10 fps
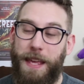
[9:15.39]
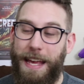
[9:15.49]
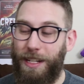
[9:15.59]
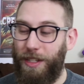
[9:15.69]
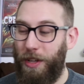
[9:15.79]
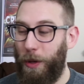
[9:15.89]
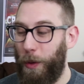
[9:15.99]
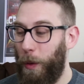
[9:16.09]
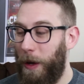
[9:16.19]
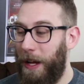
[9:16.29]

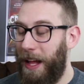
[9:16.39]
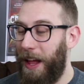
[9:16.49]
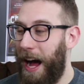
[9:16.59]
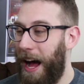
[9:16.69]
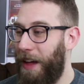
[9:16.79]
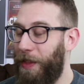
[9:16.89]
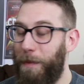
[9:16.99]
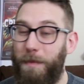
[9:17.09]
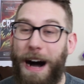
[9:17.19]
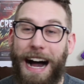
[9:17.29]
into the
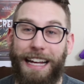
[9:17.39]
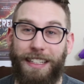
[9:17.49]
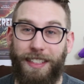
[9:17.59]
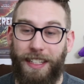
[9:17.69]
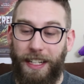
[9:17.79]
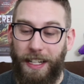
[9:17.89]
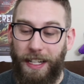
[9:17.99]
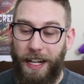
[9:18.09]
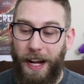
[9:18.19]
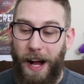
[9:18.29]
mind
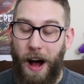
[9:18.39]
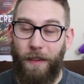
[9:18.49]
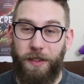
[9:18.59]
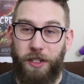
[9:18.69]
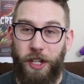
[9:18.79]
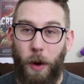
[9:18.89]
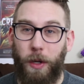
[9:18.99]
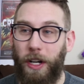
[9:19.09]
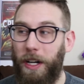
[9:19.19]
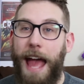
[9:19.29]
of the
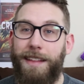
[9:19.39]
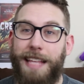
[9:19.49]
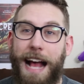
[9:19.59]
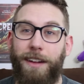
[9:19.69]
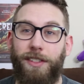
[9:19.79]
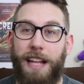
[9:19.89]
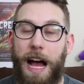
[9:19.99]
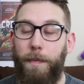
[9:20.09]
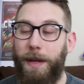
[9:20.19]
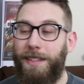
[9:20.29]
Joker, and it tackles
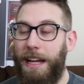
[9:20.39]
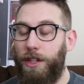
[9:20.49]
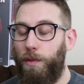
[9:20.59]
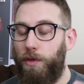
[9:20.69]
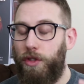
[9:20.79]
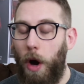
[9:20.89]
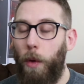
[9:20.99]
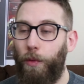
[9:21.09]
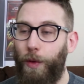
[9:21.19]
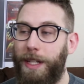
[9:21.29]
topics that you
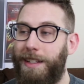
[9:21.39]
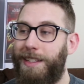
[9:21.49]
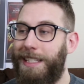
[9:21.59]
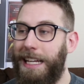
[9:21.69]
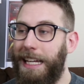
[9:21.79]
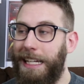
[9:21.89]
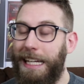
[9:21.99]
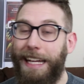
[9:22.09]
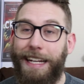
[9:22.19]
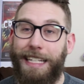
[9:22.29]
don't really see
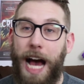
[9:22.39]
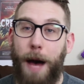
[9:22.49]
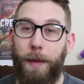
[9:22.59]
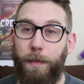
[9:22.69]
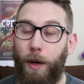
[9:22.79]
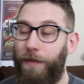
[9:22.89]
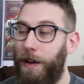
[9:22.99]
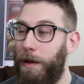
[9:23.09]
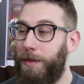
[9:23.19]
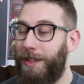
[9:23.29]
in comic book
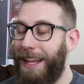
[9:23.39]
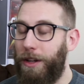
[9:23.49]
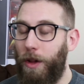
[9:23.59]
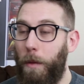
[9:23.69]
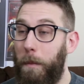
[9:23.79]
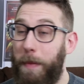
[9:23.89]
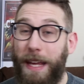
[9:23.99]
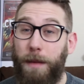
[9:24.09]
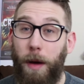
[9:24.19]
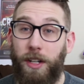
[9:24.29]
films, let alone
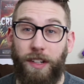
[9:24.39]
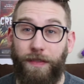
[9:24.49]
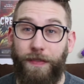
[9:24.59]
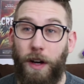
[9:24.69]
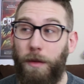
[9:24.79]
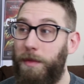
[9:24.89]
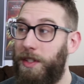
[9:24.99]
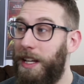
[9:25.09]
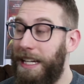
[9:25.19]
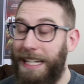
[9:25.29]
big budget films